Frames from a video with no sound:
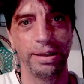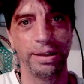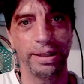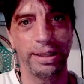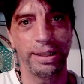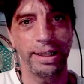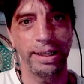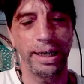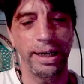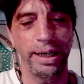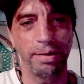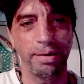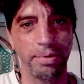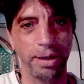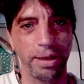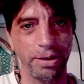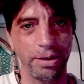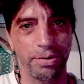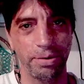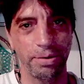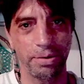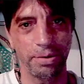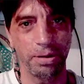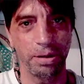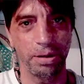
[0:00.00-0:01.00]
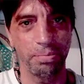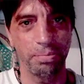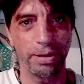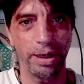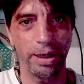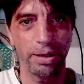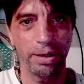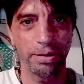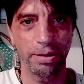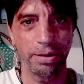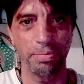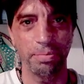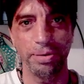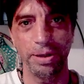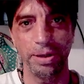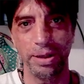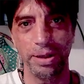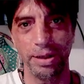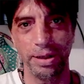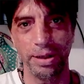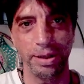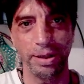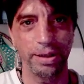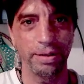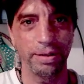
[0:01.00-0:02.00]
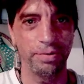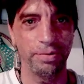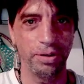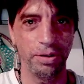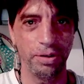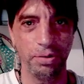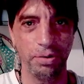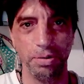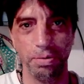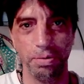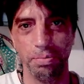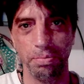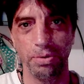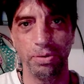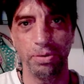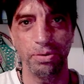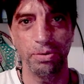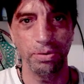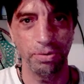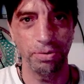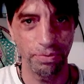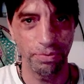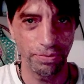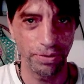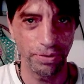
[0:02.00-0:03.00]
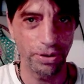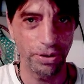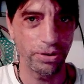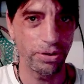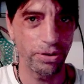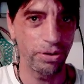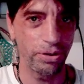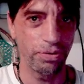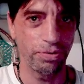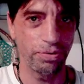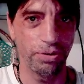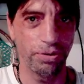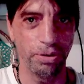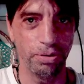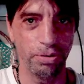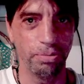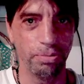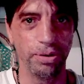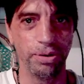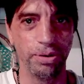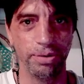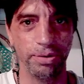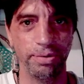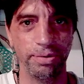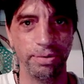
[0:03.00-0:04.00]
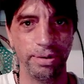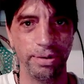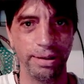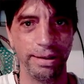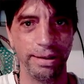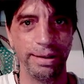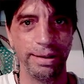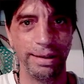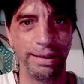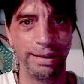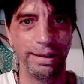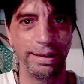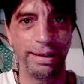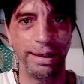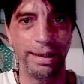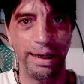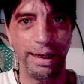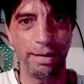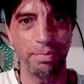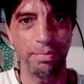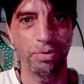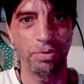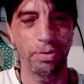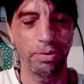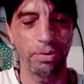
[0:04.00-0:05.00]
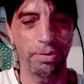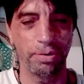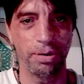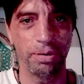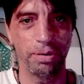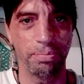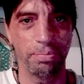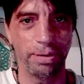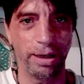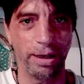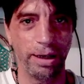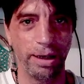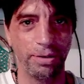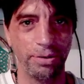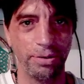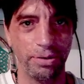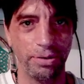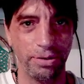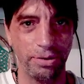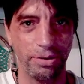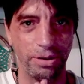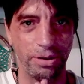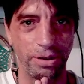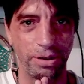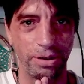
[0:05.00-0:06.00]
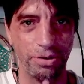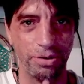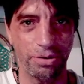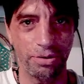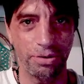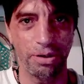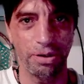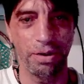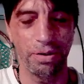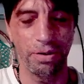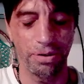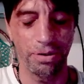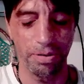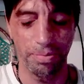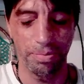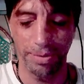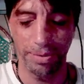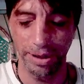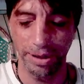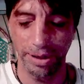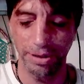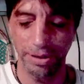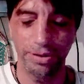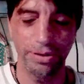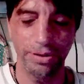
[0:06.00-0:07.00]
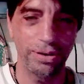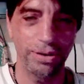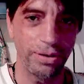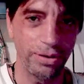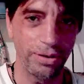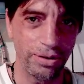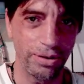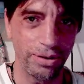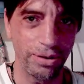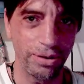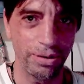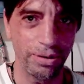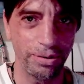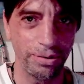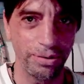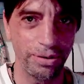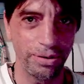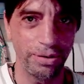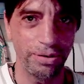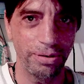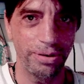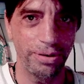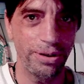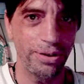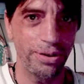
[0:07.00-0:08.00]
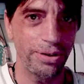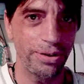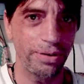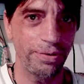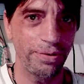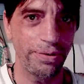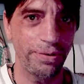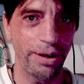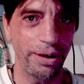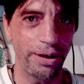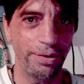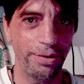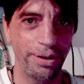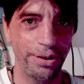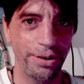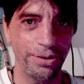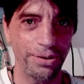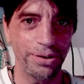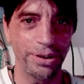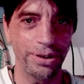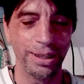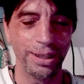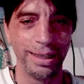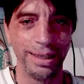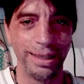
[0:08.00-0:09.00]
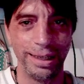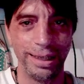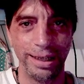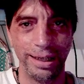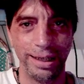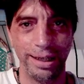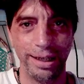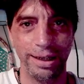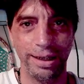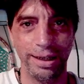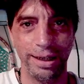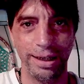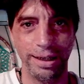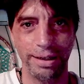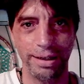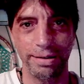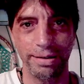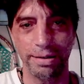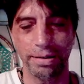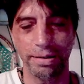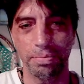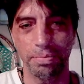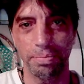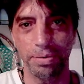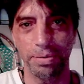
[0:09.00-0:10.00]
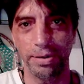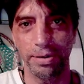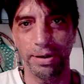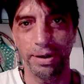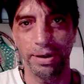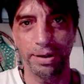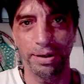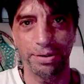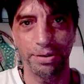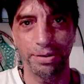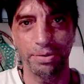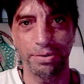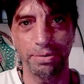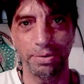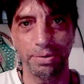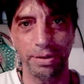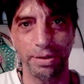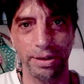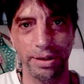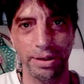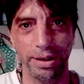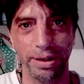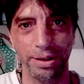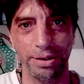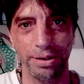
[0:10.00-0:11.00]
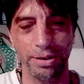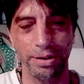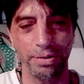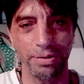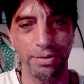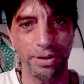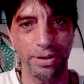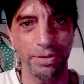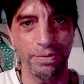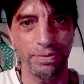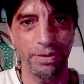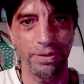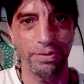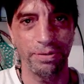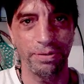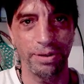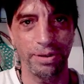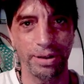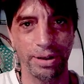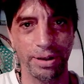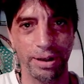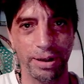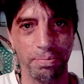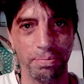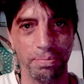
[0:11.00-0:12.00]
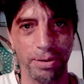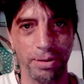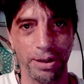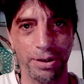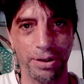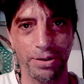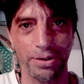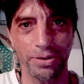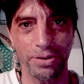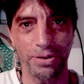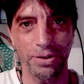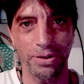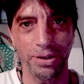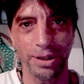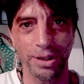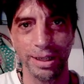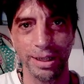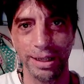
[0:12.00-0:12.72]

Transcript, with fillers: Okay, I'm not talking about the beginning of the new moon versus full moon. I'm talking about the astrology begins at 0 degrees of Aries and ends up at 29 degrees 59 minutes